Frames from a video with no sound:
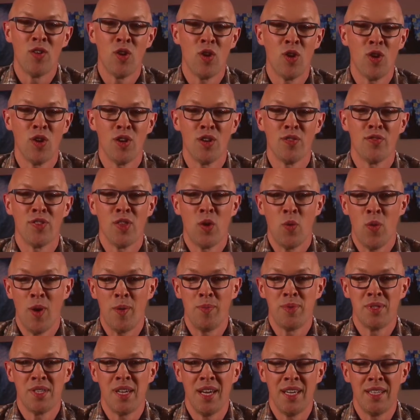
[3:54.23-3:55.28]
heard of the
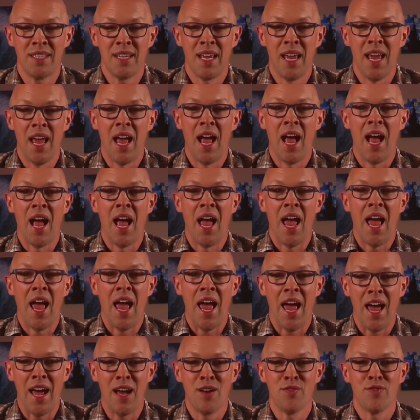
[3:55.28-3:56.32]
website
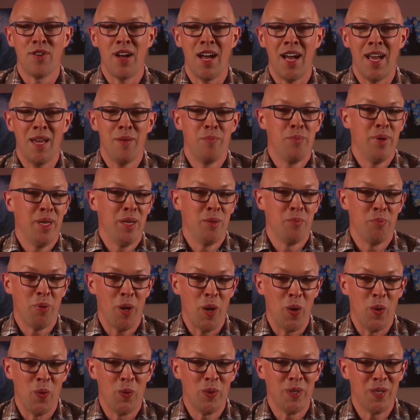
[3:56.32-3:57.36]

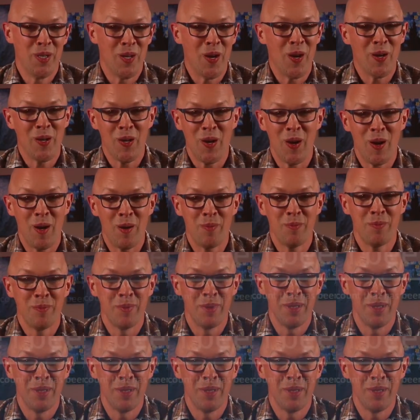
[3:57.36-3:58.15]
haveibeenpwned.com?